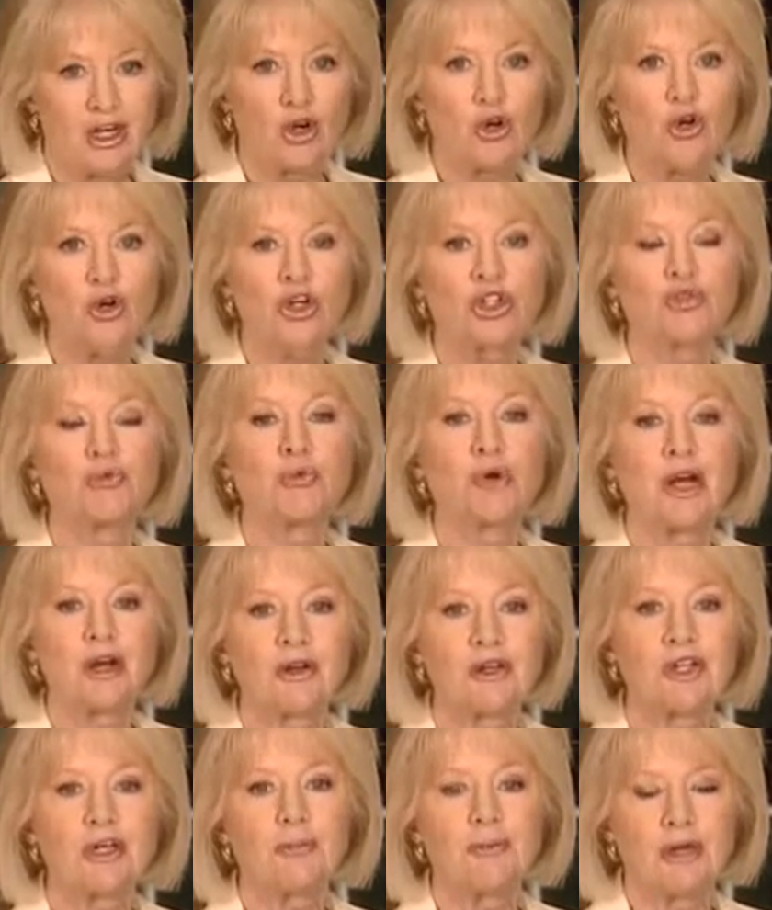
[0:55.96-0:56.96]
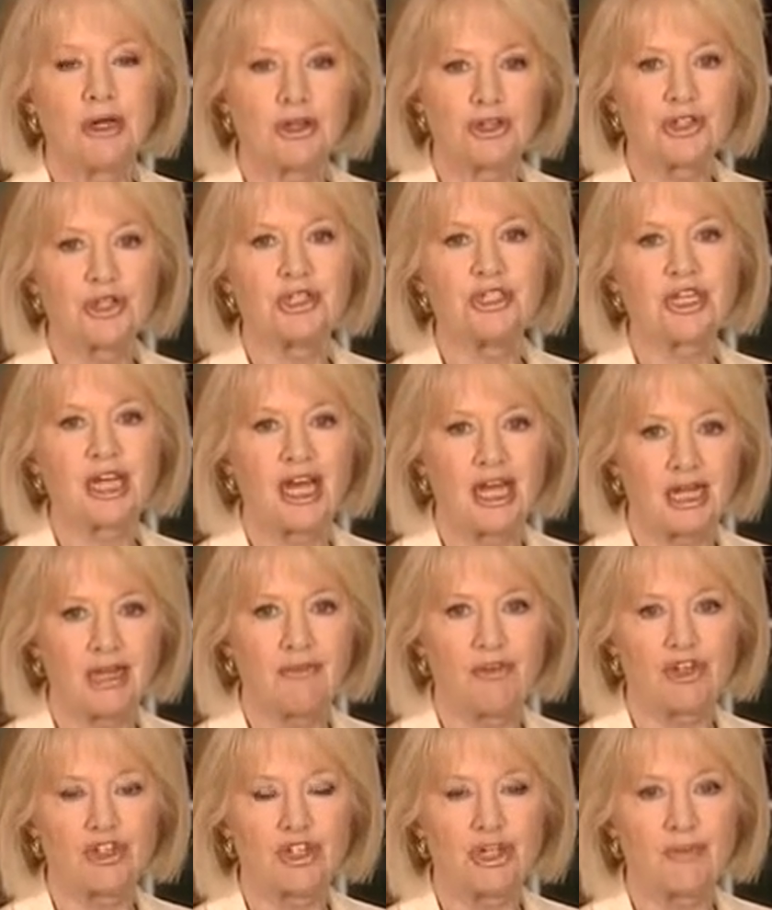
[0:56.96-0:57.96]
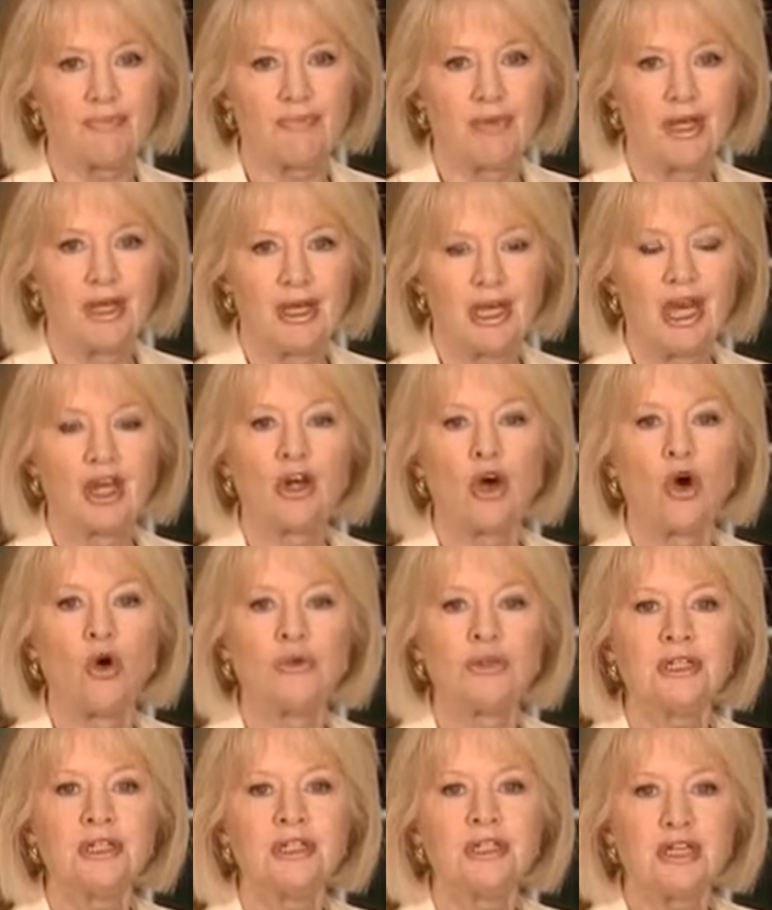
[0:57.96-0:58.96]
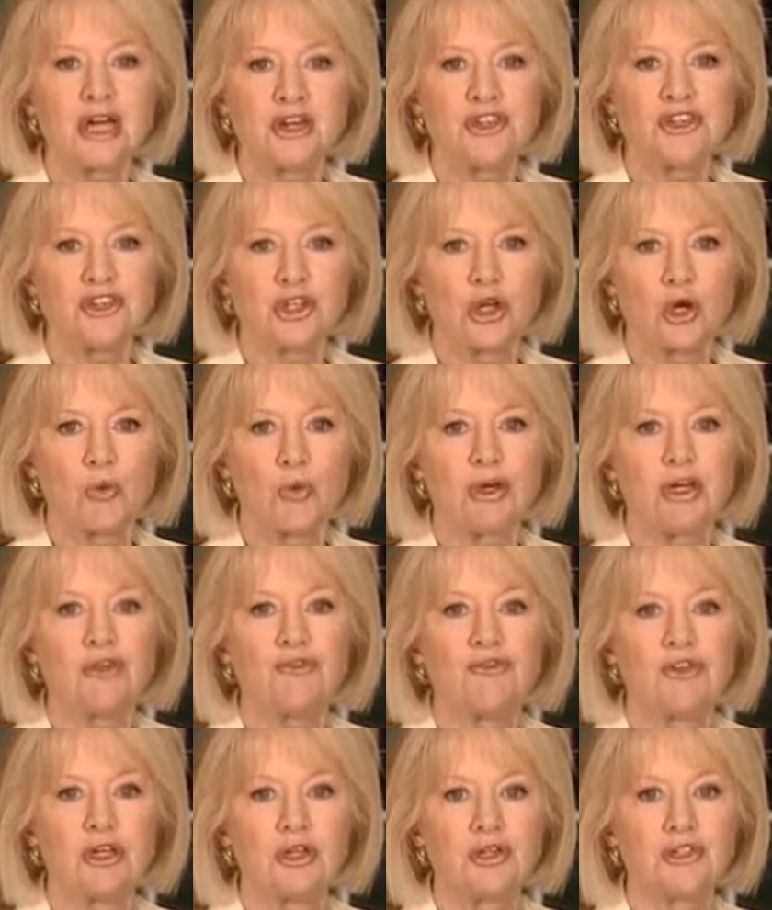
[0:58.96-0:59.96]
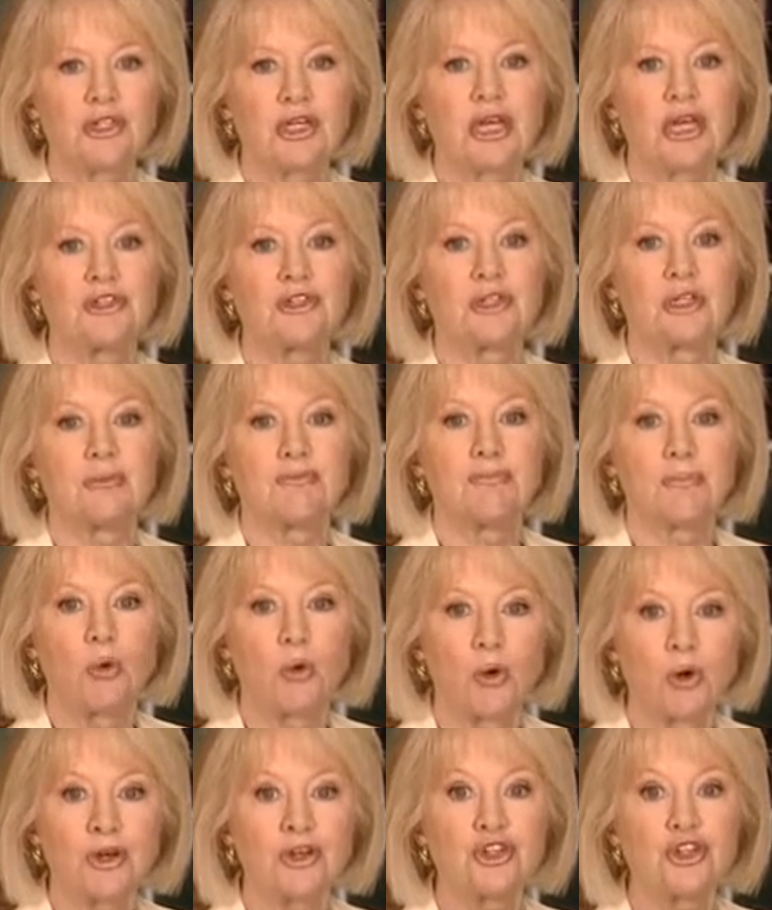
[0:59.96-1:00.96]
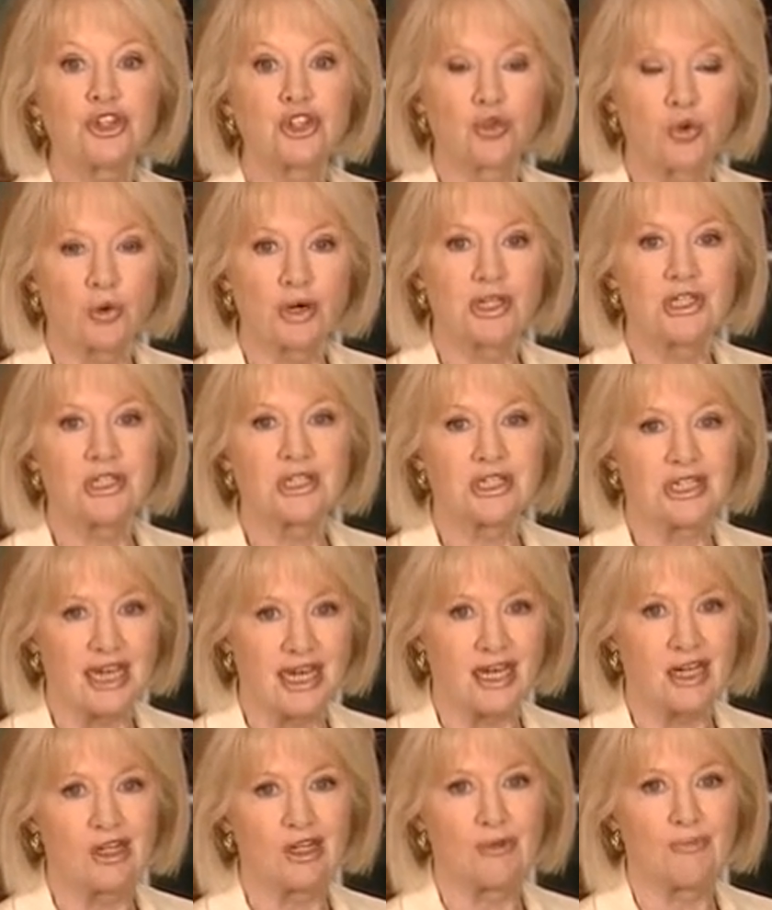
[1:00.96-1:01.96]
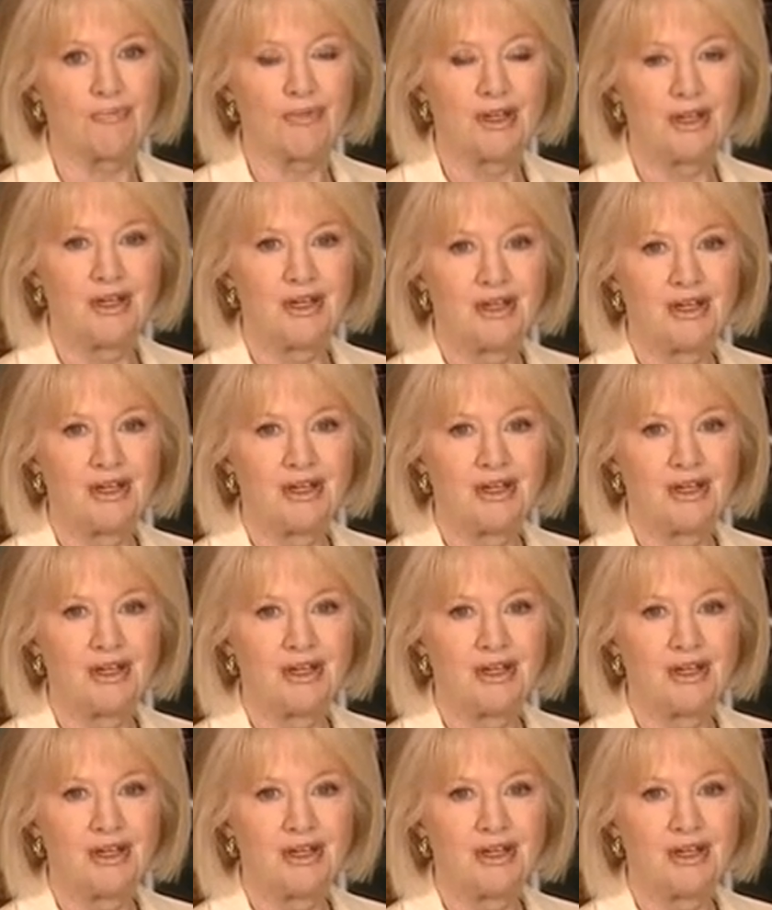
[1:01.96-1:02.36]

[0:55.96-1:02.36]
Now, Hirsch rarely appears on television and only does so when he feels he has an important story to tell.